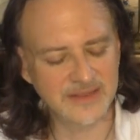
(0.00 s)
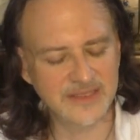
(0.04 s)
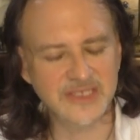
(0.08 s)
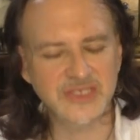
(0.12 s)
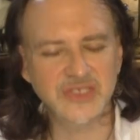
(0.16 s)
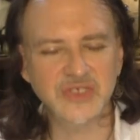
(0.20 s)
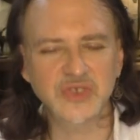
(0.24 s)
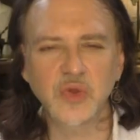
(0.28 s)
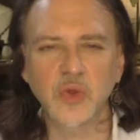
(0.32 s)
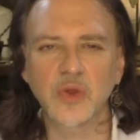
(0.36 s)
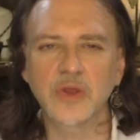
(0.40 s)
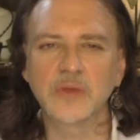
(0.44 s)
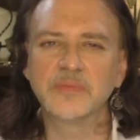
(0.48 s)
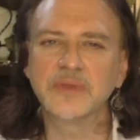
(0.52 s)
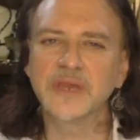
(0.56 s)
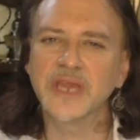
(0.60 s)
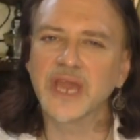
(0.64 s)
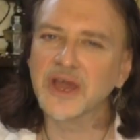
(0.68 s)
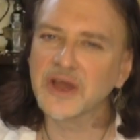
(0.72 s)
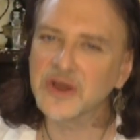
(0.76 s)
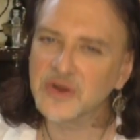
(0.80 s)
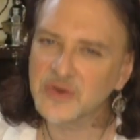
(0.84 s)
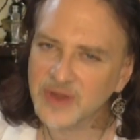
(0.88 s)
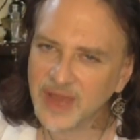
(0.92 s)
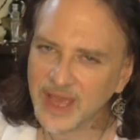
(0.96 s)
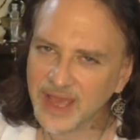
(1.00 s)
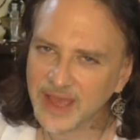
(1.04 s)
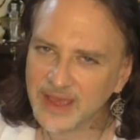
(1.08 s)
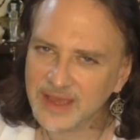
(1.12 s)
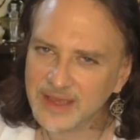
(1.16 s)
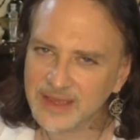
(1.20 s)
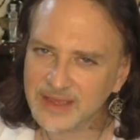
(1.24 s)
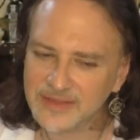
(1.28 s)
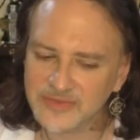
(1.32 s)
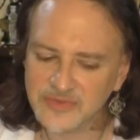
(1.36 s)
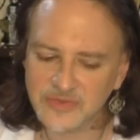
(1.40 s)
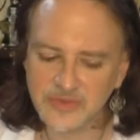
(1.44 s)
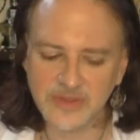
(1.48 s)
Scorpio
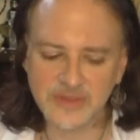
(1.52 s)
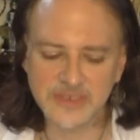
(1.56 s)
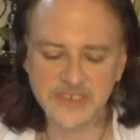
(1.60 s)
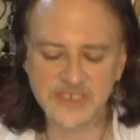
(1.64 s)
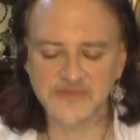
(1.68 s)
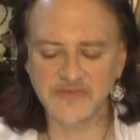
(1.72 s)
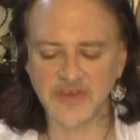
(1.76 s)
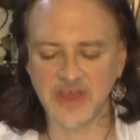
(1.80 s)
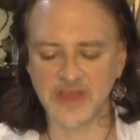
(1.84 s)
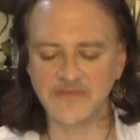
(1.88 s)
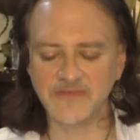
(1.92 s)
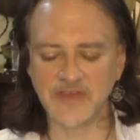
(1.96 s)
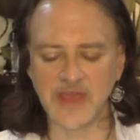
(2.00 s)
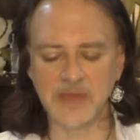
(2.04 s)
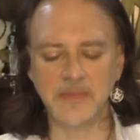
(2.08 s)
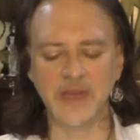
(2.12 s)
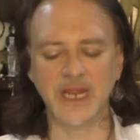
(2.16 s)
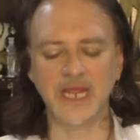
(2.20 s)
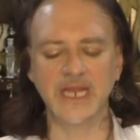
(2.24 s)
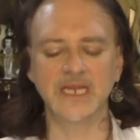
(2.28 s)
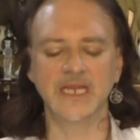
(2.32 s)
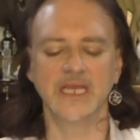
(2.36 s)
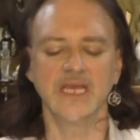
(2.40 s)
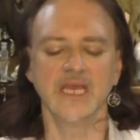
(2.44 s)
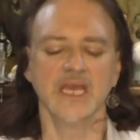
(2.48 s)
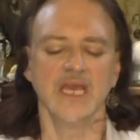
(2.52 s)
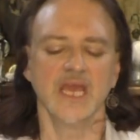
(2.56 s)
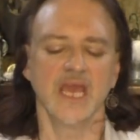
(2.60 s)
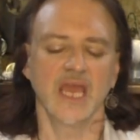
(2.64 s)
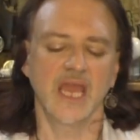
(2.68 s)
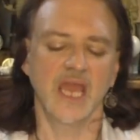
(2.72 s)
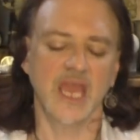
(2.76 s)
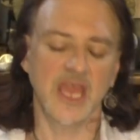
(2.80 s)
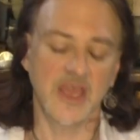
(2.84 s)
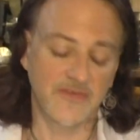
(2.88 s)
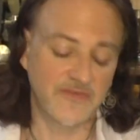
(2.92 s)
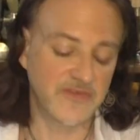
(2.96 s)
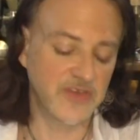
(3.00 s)
divine feminine.
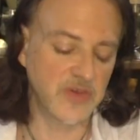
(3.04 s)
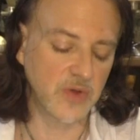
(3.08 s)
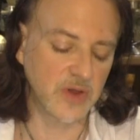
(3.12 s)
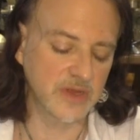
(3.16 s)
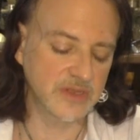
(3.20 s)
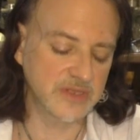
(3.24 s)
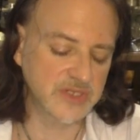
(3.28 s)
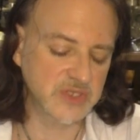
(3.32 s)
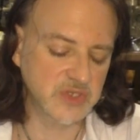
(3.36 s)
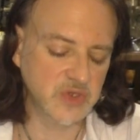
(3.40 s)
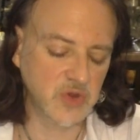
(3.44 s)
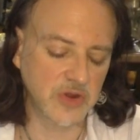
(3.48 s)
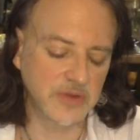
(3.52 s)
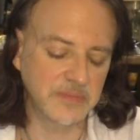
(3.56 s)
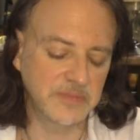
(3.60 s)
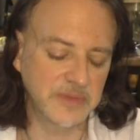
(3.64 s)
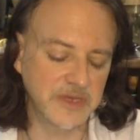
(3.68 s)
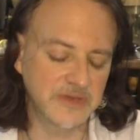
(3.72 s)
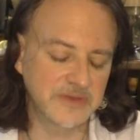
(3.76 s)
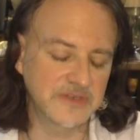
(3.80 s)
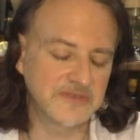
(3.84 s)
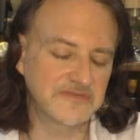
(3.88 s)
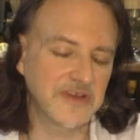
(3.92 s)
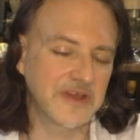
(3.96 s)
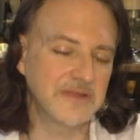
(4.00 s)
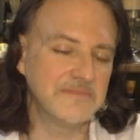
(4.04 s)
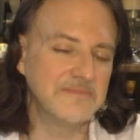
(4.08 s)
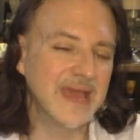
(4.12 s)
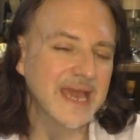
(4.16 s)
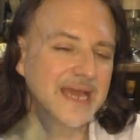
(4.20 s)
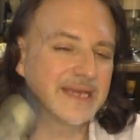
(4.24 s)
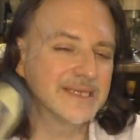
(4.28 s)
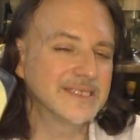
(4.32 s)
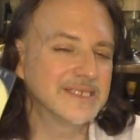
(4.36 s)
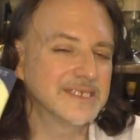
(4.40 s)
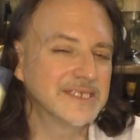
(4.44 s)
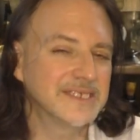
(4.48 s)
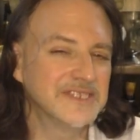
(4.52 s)
If you are the Scorpio divine
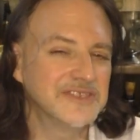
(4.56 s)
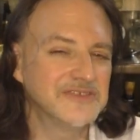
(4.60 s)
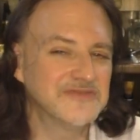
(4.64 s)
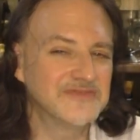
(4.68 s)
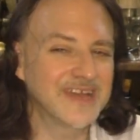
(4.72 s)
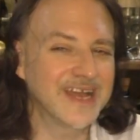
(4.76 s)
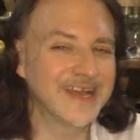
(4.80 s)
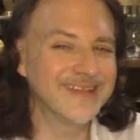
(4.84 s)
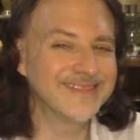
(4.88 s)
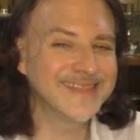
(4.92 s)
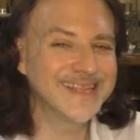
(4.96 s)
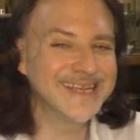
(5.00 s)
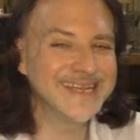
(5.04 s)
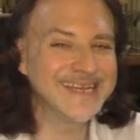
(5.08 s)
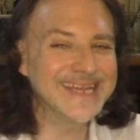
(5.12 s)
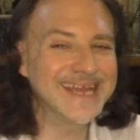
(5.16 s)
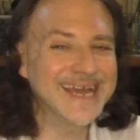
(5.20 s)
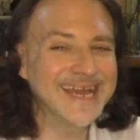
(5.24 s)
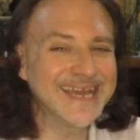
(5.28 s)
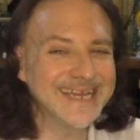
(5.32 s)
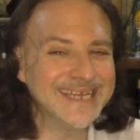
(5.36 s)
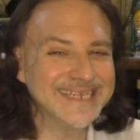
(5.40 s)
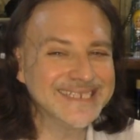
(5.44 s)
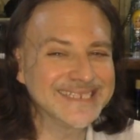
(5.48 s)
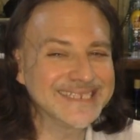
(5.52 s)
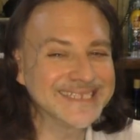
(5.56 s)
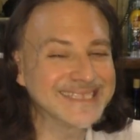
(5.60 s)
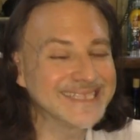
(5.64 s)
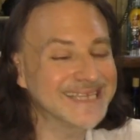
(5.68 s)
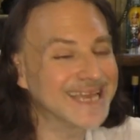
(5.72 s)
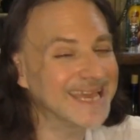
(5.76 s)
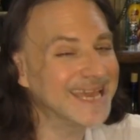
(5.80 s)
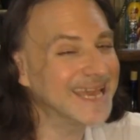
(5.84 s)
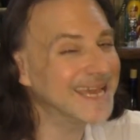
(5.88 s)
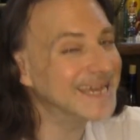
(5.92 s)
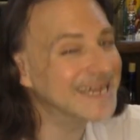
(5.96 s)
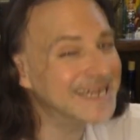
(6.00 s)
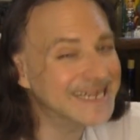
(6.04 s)
masculine, you've got the knight, the
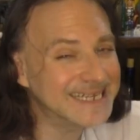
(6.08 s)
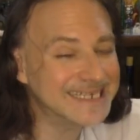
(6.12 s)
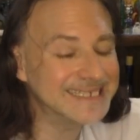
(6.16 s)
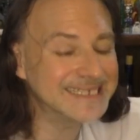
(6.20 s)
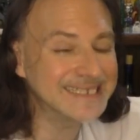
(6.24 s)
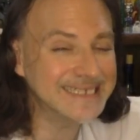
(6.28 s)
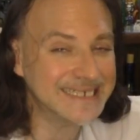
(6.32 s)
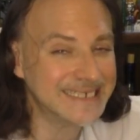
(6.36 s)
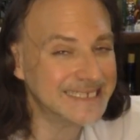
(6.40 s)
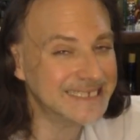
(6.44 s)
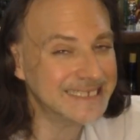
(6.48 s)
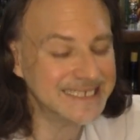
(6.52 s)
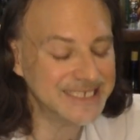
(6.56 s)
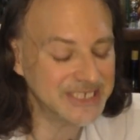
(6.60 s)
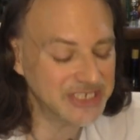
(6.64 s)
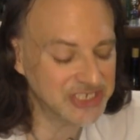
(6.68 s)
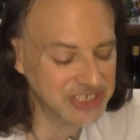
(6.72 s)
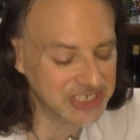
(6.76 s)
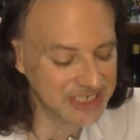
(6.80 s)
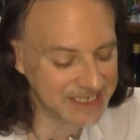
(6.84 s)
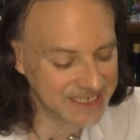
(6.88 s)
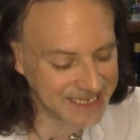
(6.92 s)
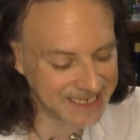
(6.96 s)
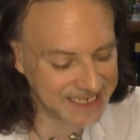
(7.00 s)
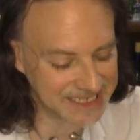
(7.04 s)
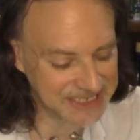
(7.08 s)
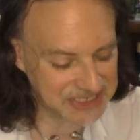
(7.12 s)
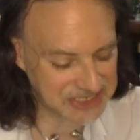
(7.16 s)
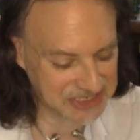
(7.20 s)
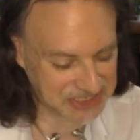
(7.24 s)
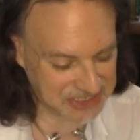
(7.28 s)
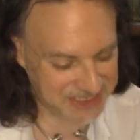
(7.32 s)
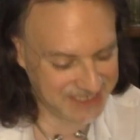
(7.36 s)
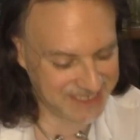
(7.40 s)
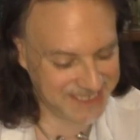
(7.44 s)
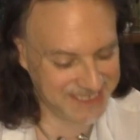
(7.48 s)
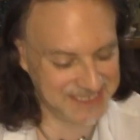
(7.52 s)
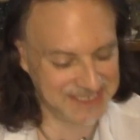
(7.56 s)

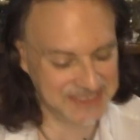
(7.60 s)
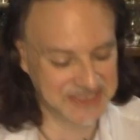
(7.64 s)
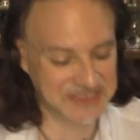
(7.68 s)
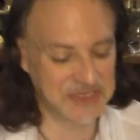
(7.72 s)
K-N-I-G-H-T.